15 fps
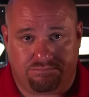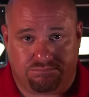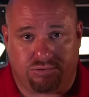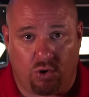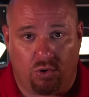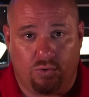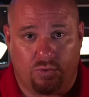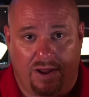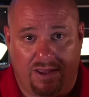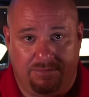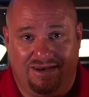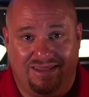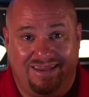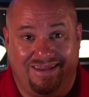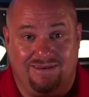program
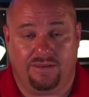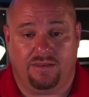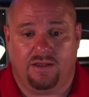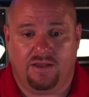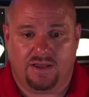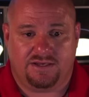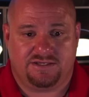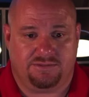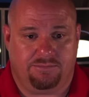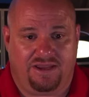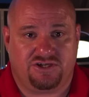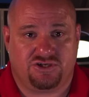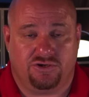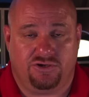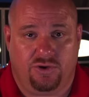it in to make
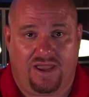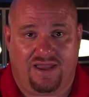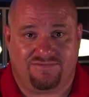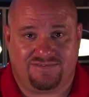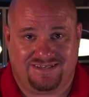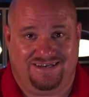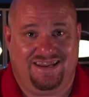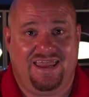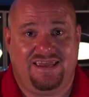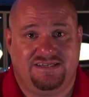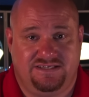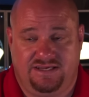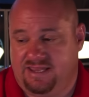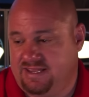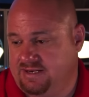sure you have today's
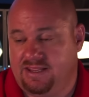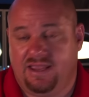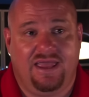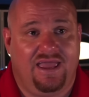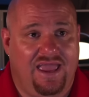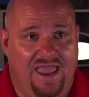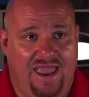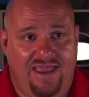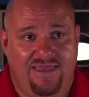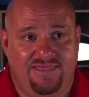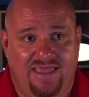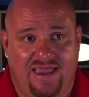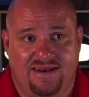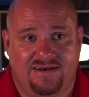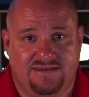date and
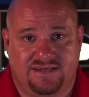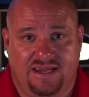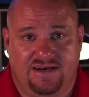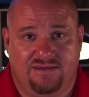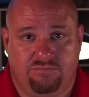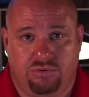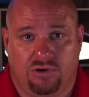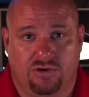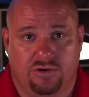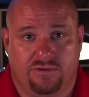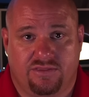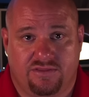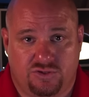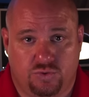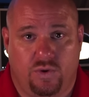that date of
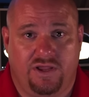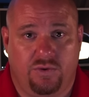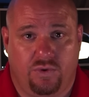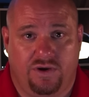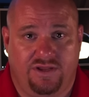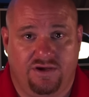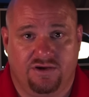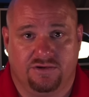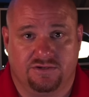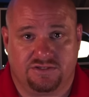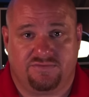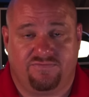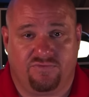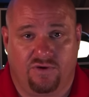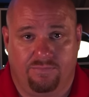birth 21 years
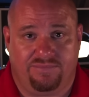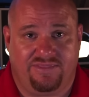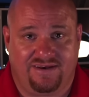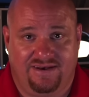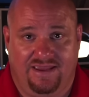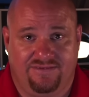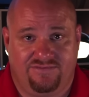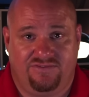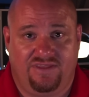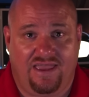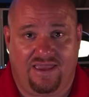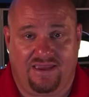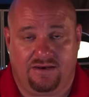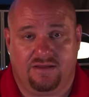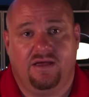from today's
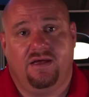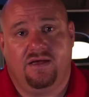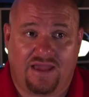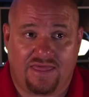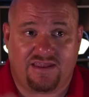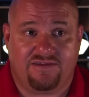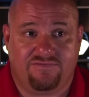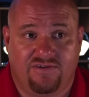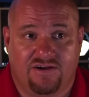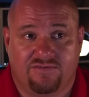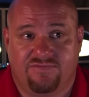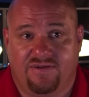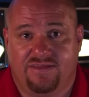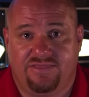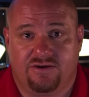date. Now that I've
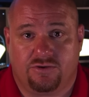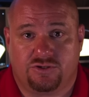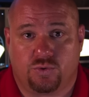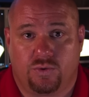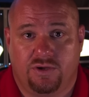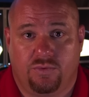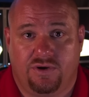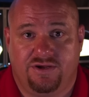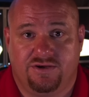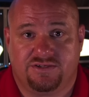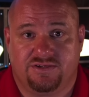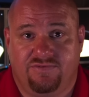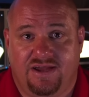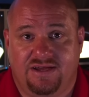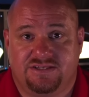verified they are 21 years
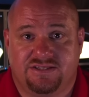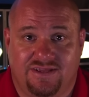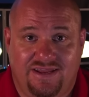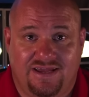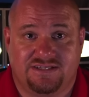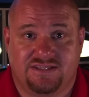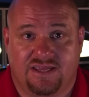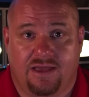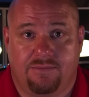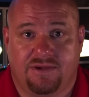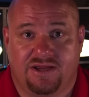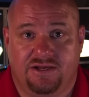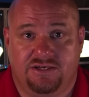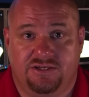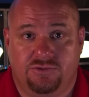of age, the next thing I'm
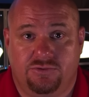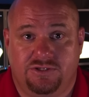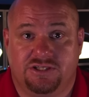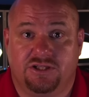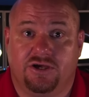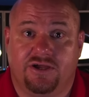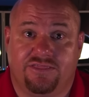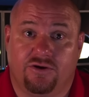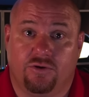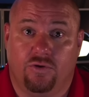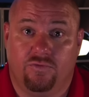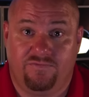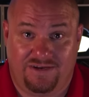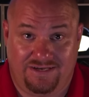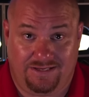going to do is look at their
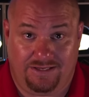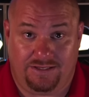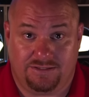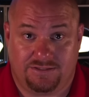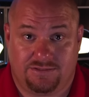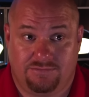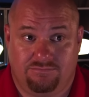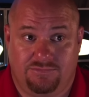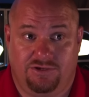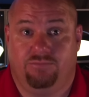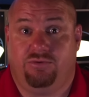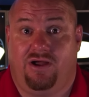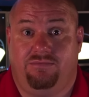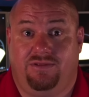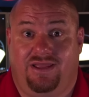OVDs. You're
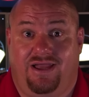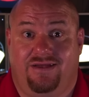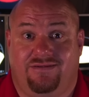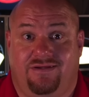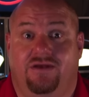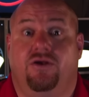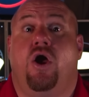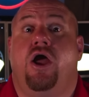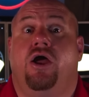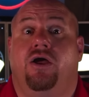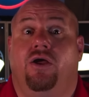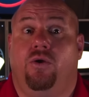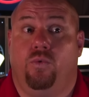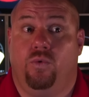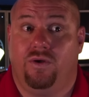probably asking,
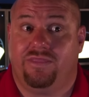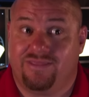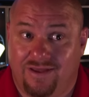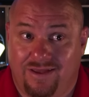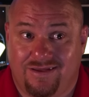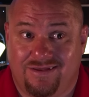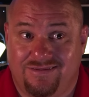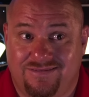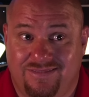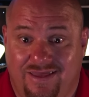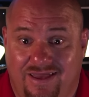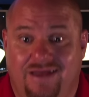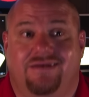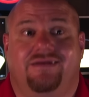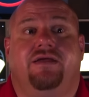what the heck is
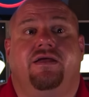that?